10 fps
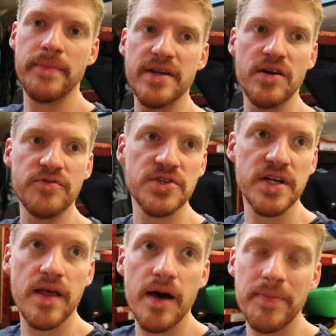made it over to
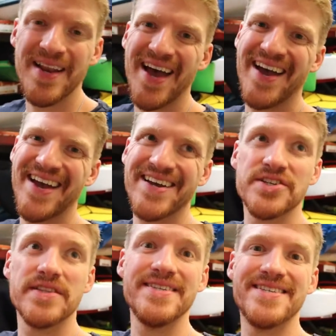the club, and I
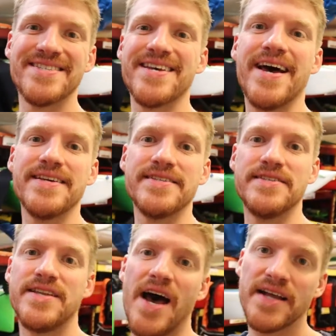actually decided
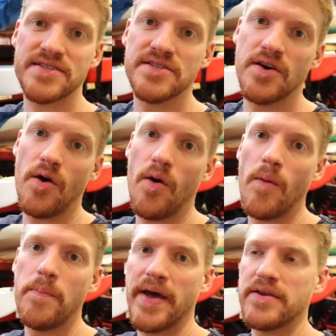not to
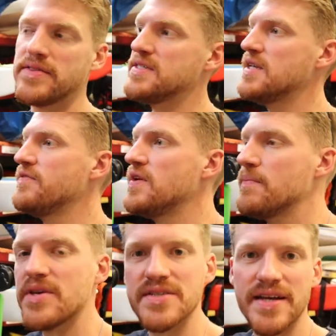go paddle this
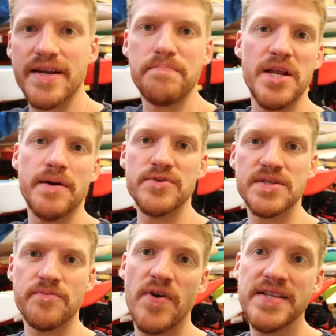evening because I gotta meet up with
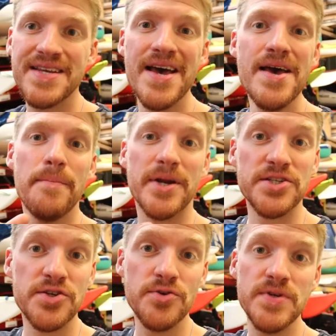some friends, but I
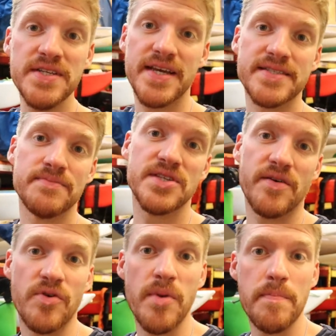do need to get some
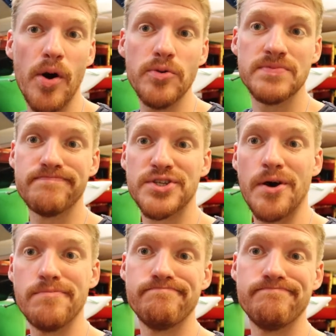stuff for my boat,
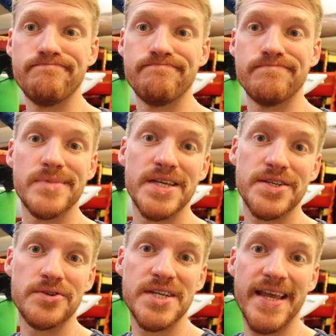so
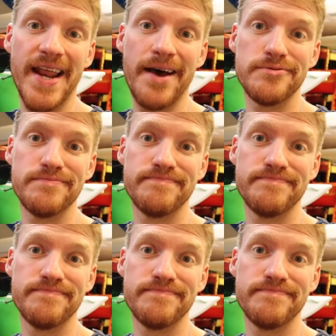let's go take it out.